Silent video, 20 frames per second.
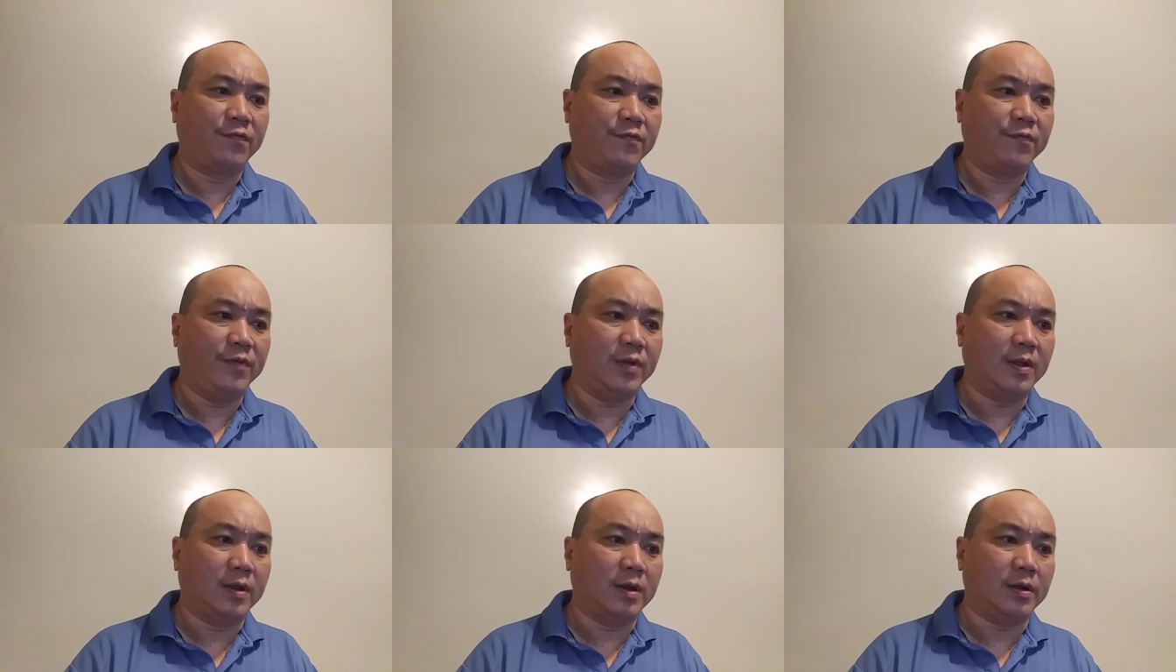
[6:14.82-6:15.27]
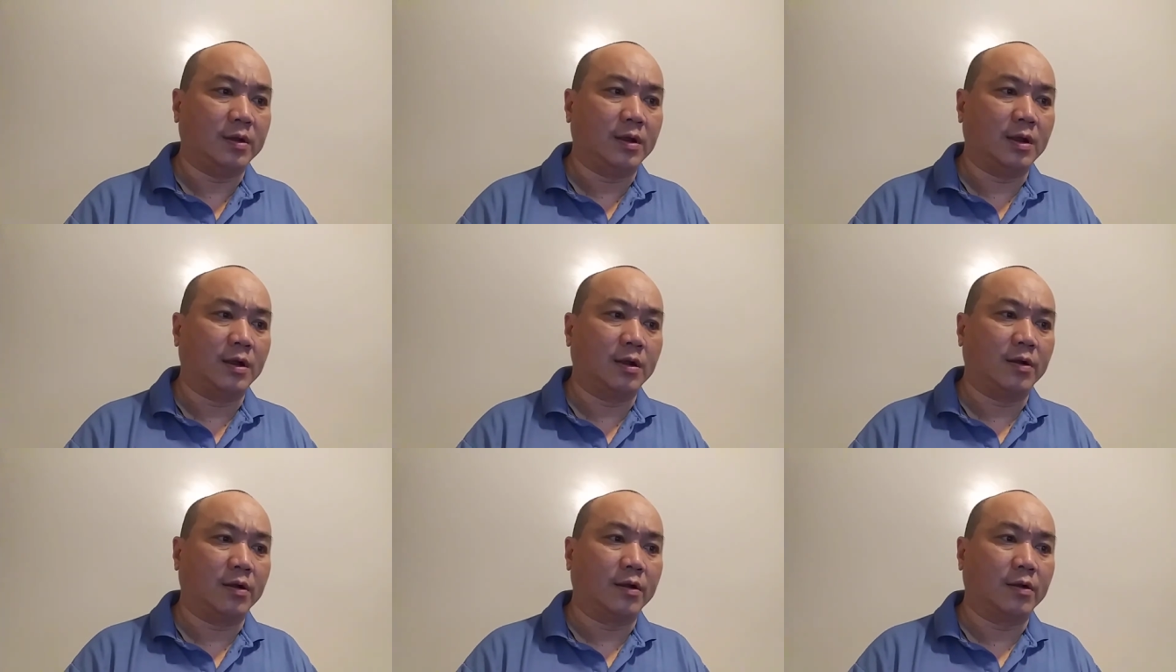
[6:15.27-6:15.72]
we
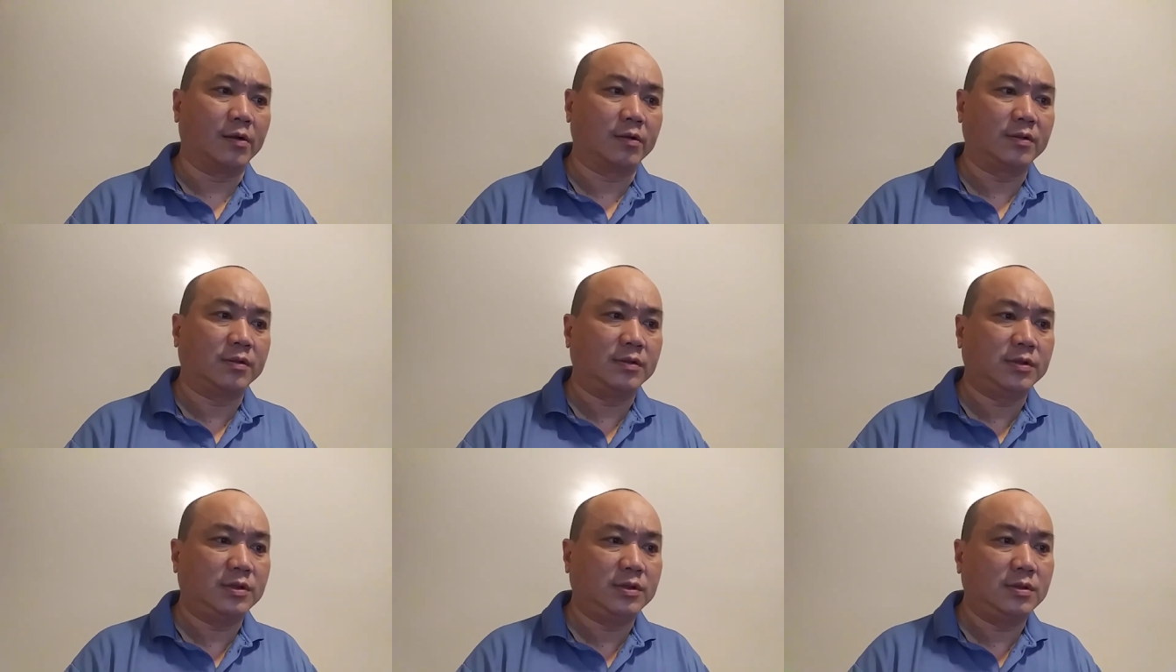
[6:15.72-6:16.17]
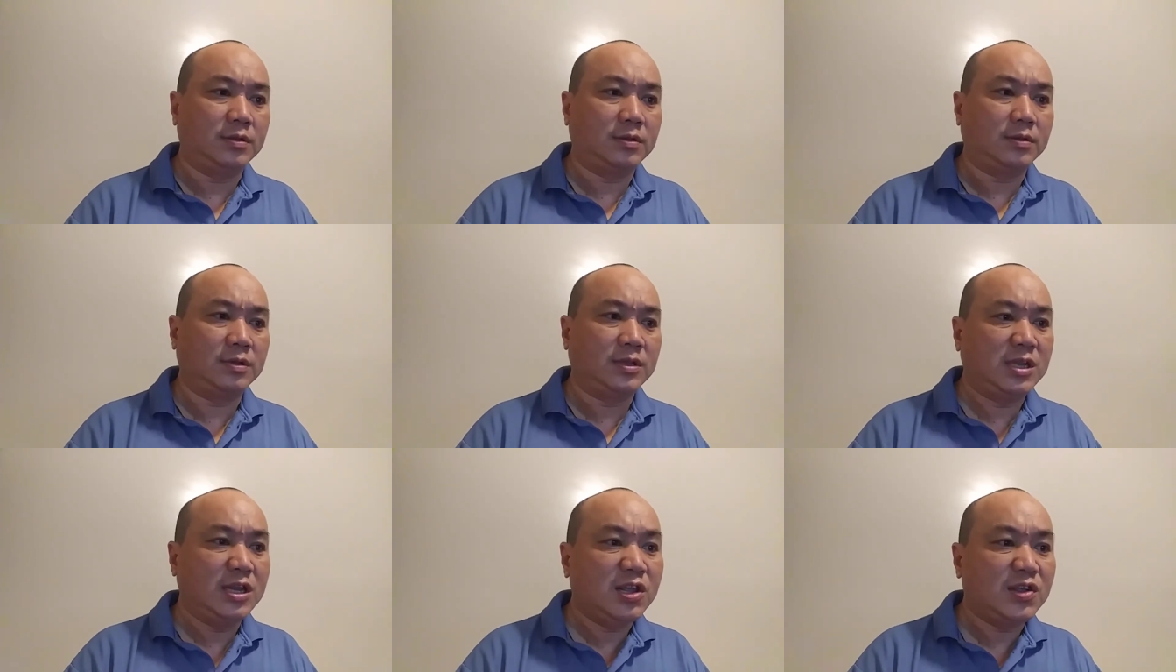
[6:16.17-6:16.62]
are
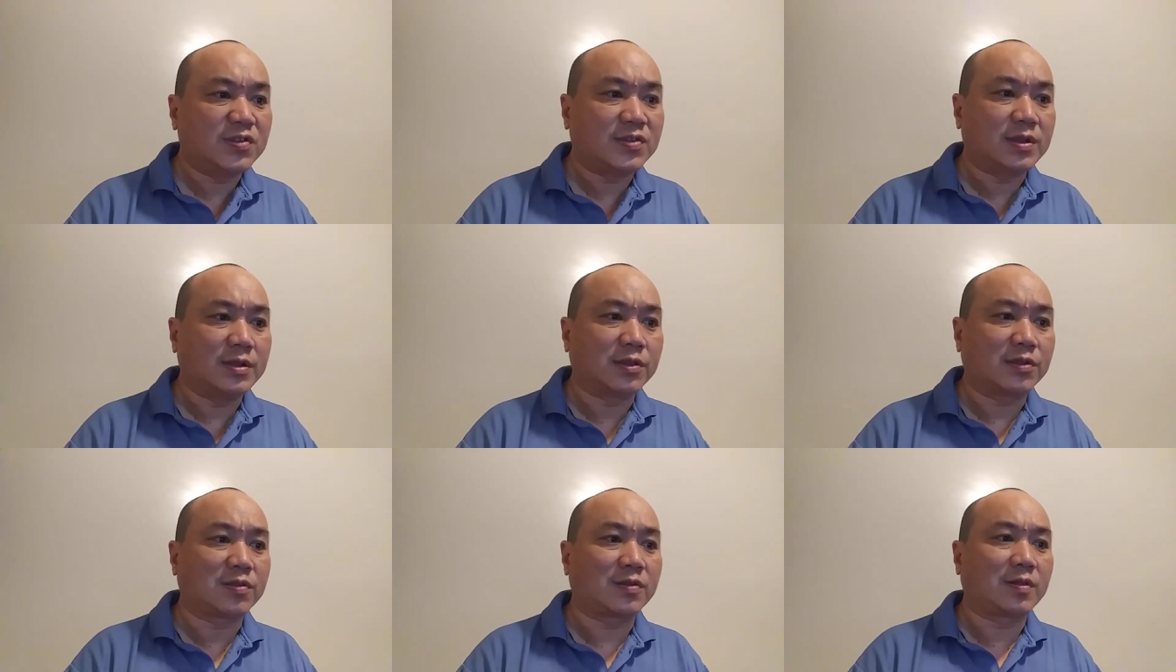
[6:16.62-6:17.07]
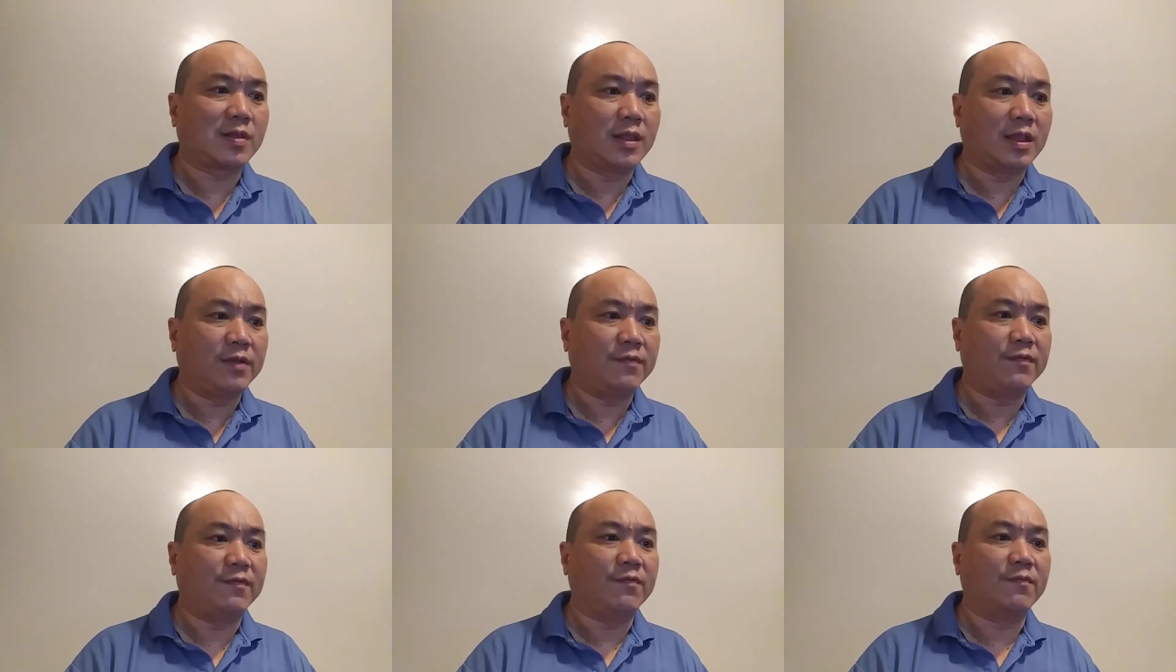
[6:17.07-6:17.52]
distance
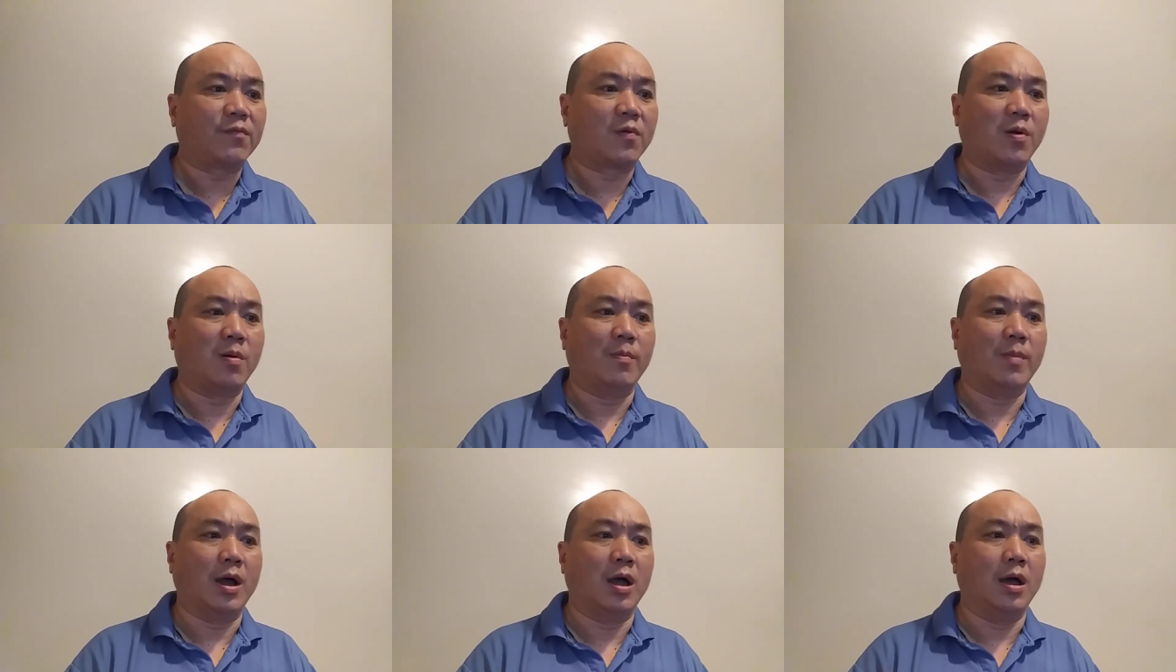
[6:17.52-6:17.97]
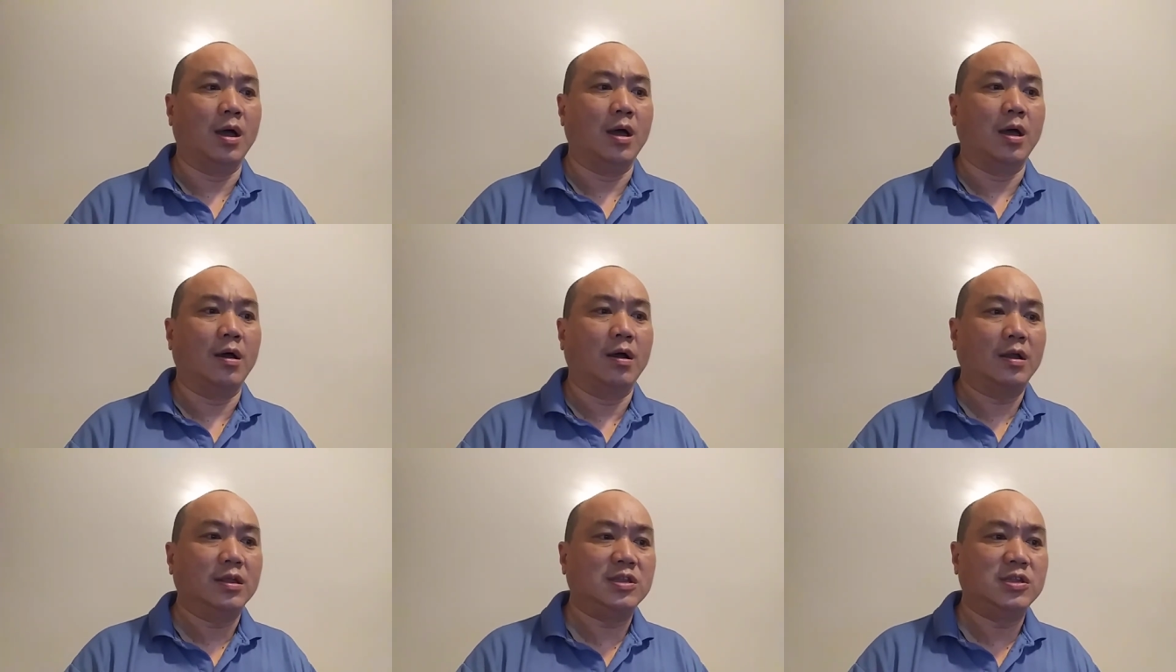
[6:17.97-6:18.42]
live from a